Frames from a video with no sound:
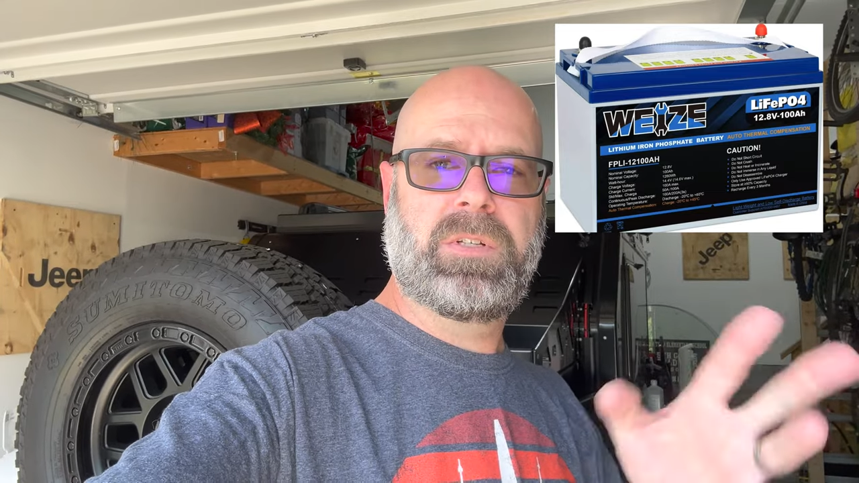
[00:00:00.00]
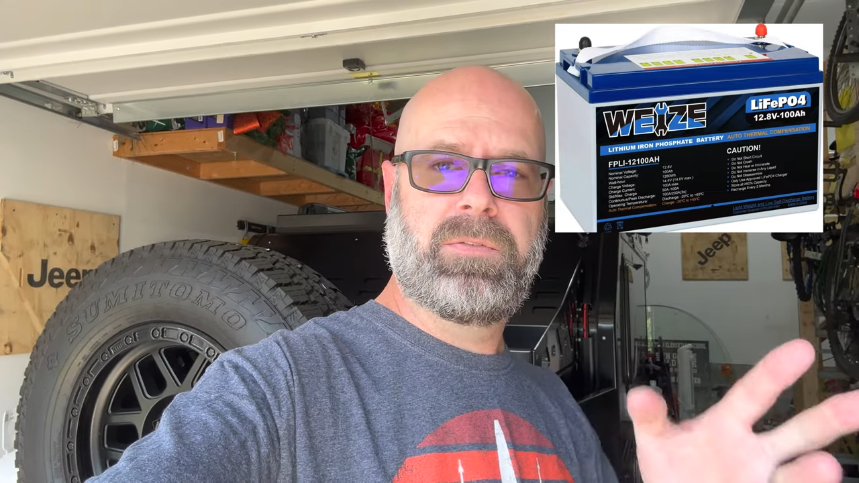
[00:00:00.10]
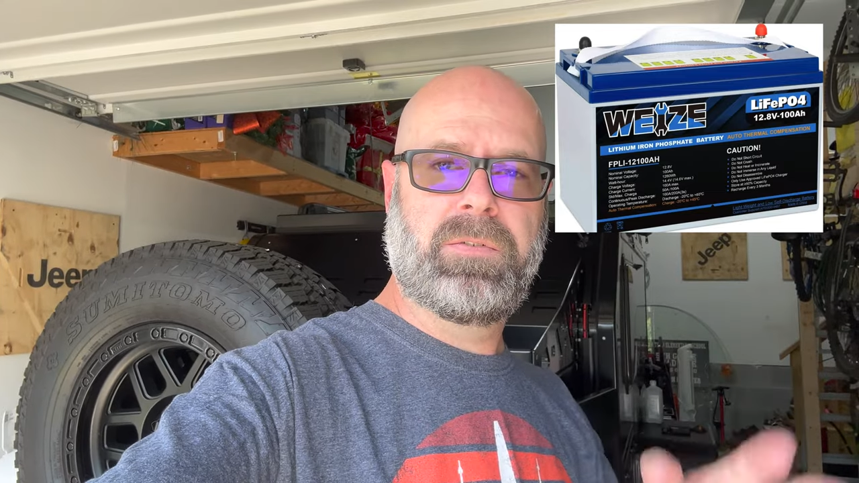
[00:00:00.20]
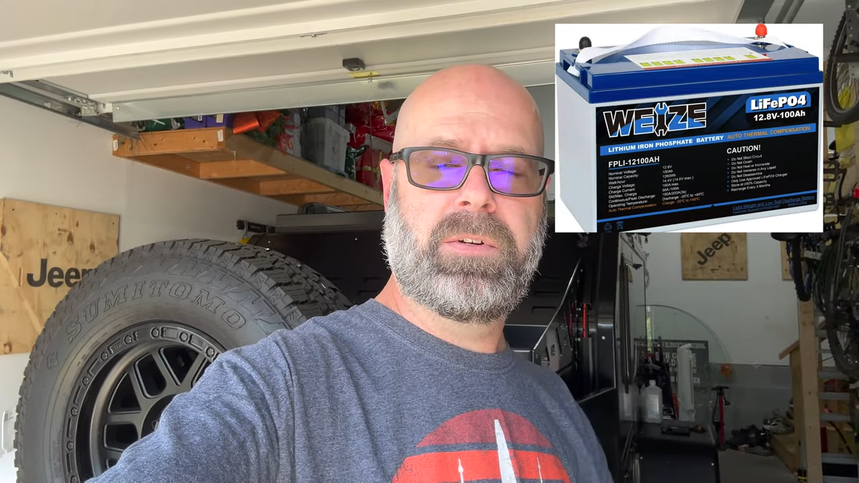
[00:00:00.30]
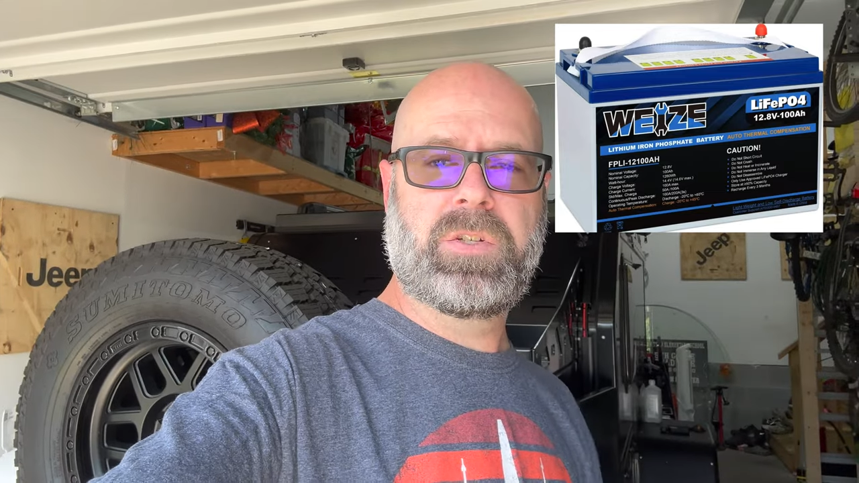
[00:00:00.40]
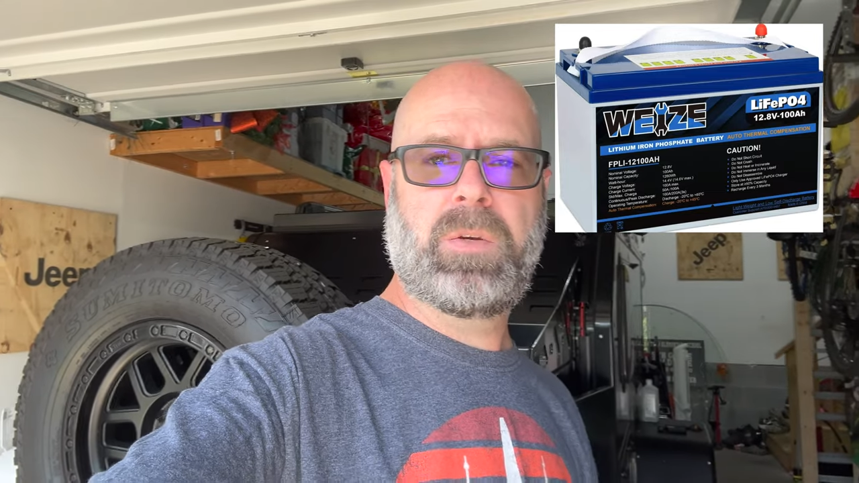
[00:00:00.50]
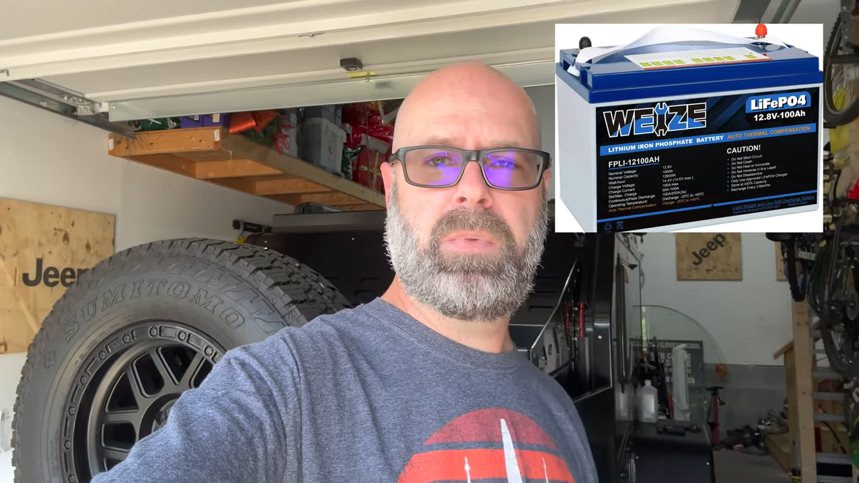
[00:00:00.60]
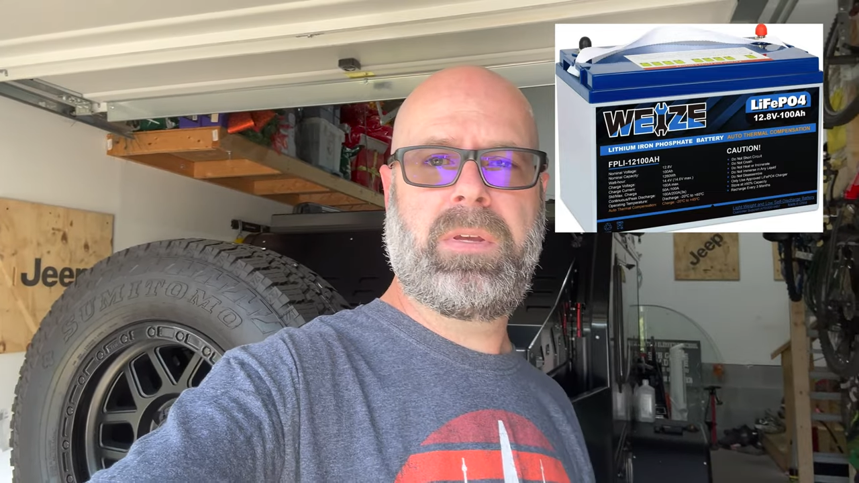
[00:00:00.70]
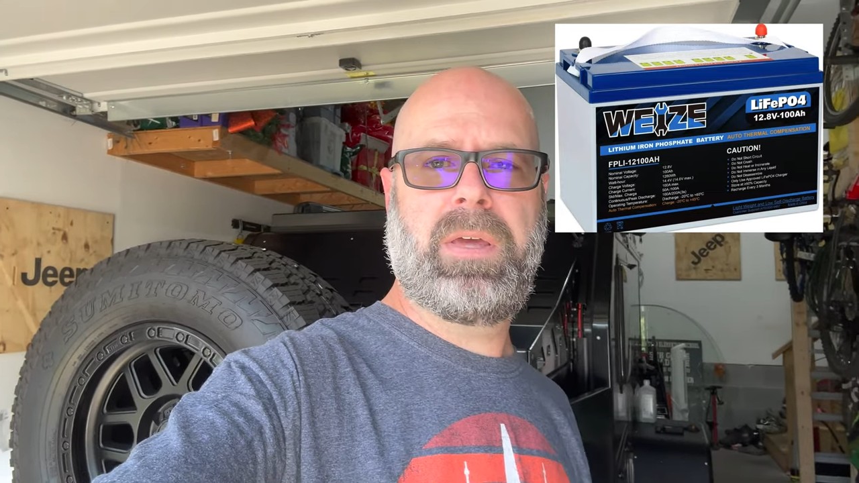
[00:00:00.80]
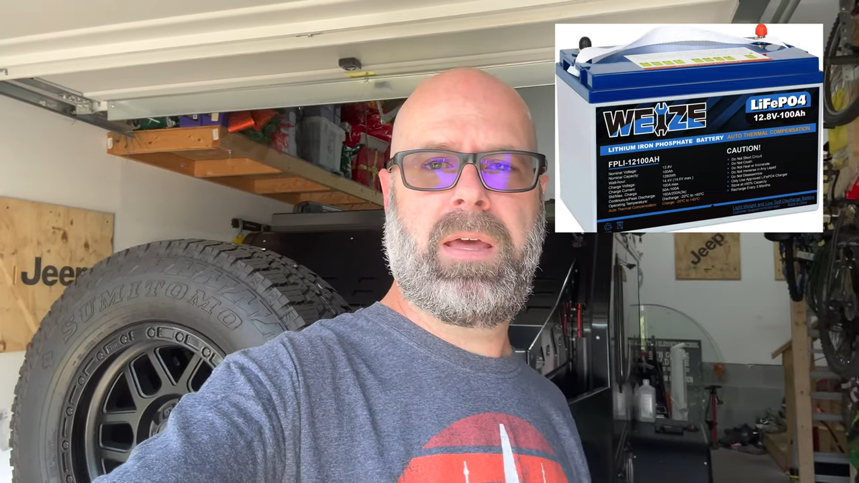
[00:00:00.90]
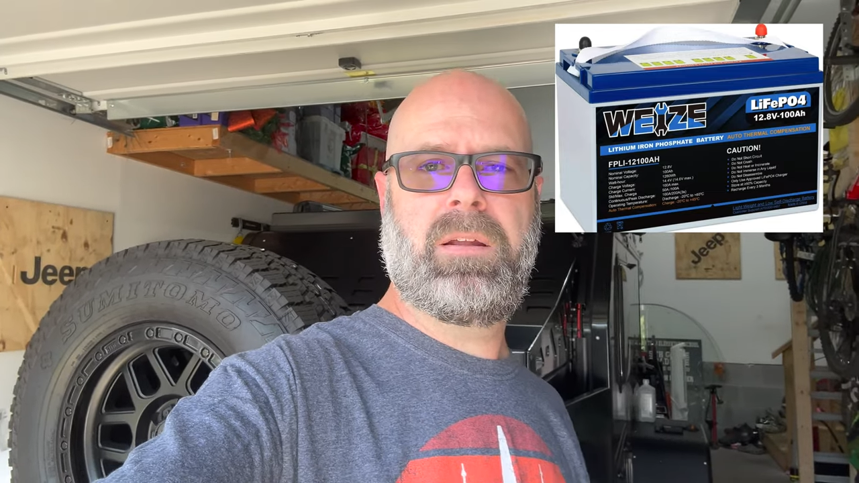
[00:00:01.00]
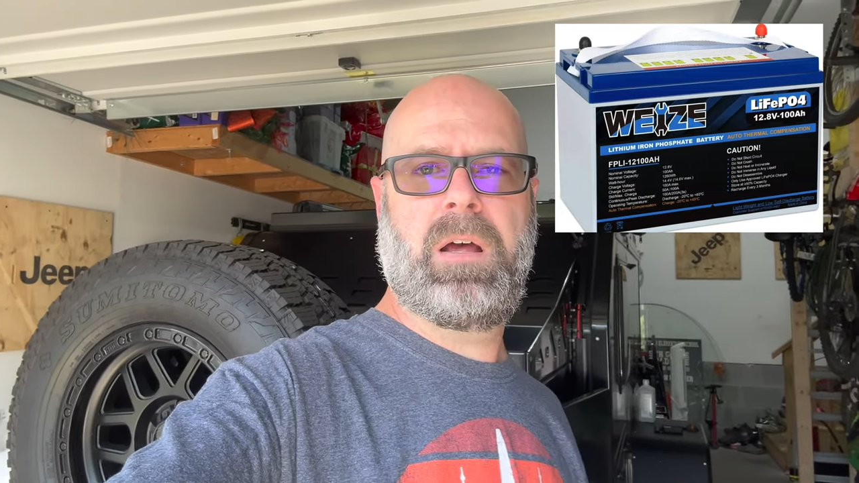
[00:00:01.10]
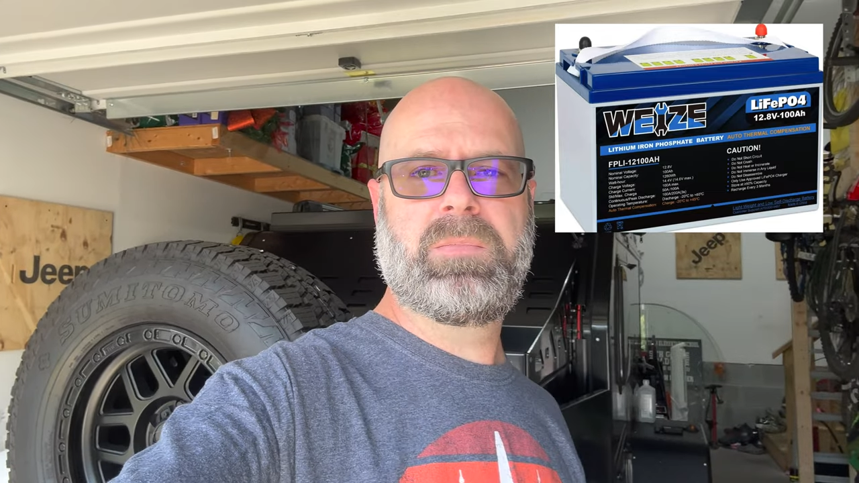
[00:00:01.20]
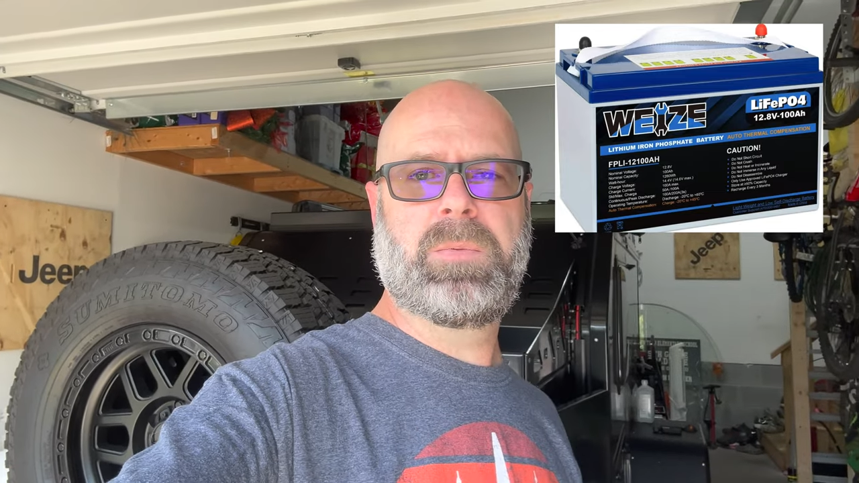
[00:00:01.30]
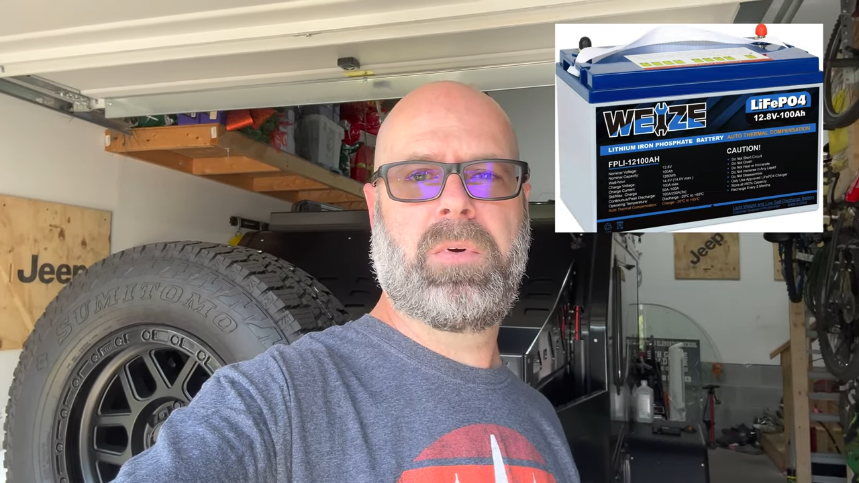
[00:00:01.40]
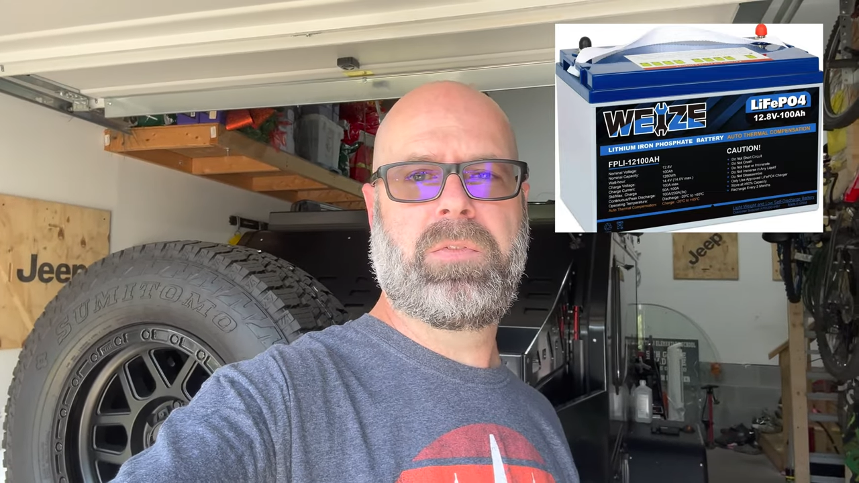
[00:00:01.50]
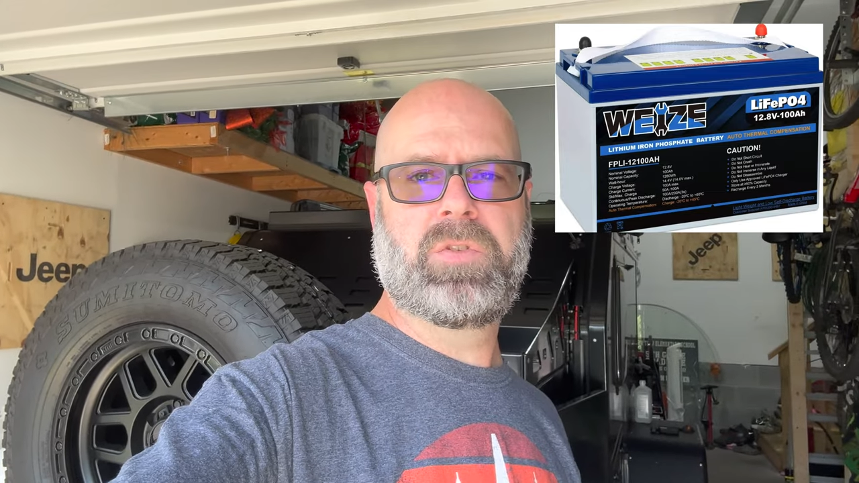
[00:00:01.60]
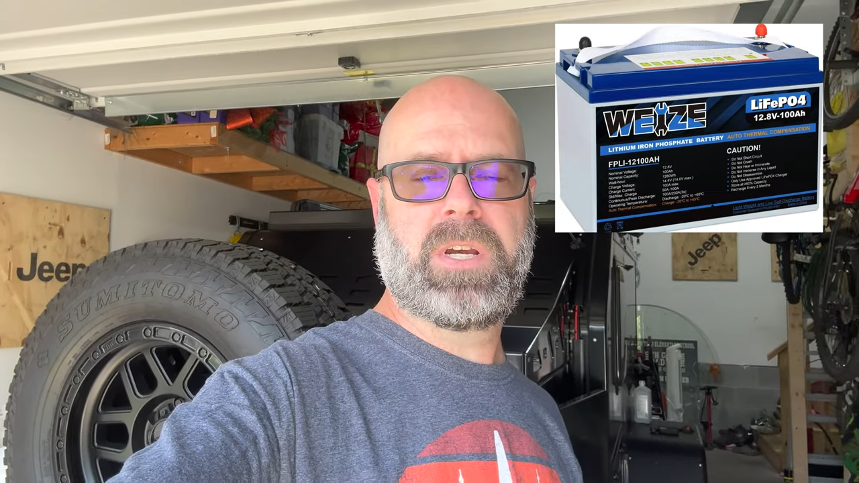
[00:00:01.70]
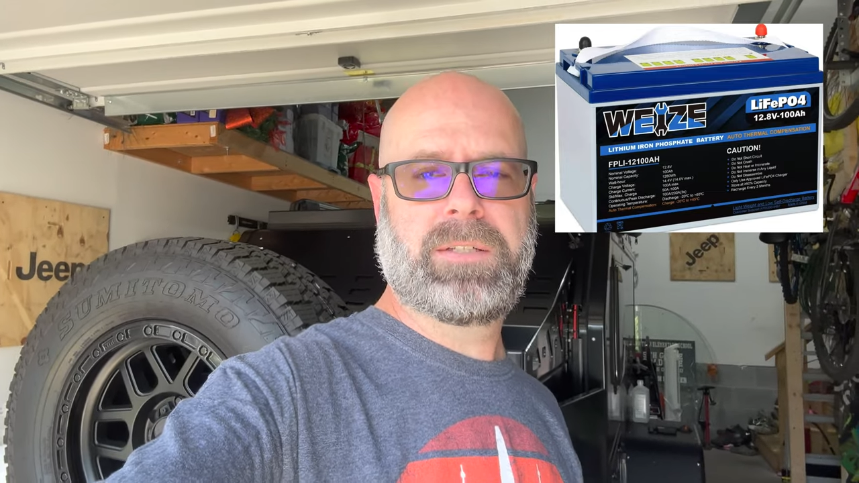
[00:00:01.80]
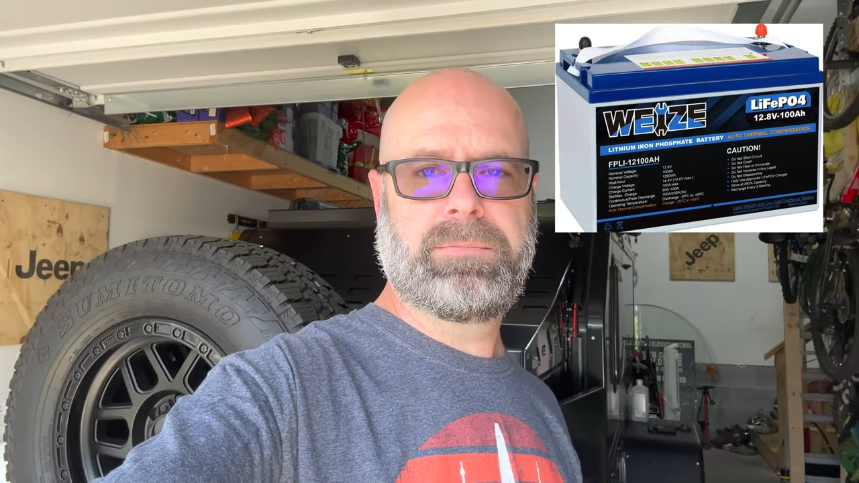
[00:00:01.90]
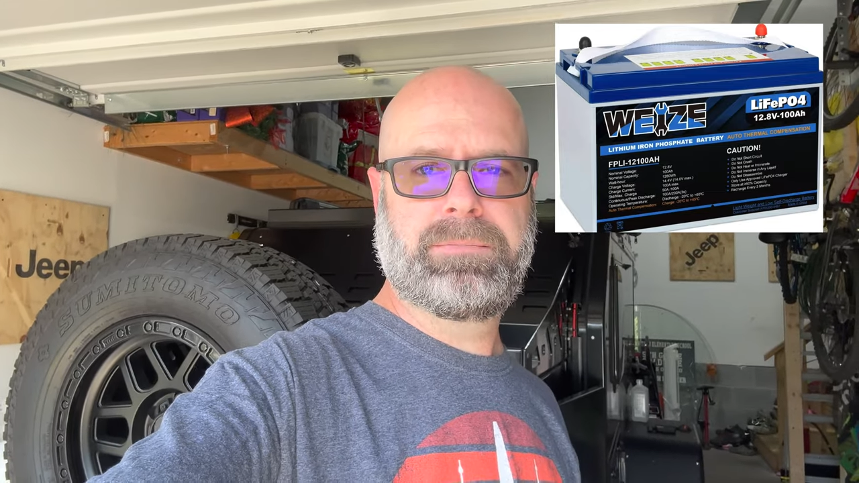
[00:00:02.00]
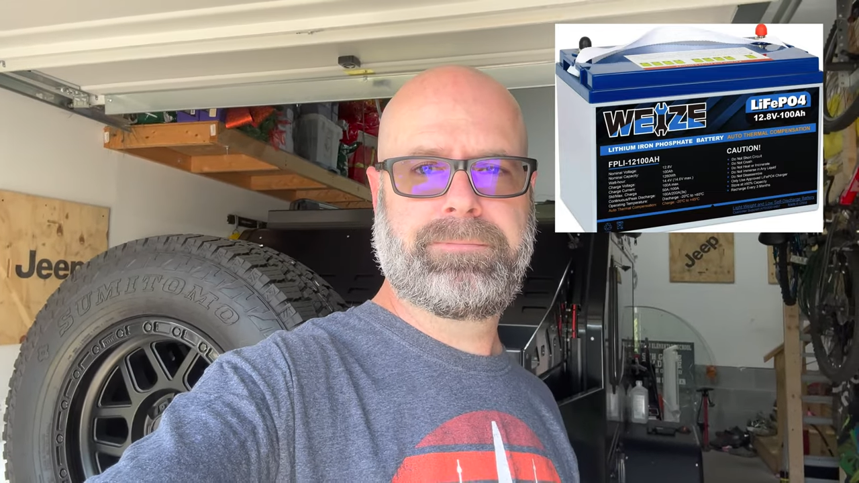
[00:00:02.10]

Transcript: I'll give you free shipping and it'll help support the channel.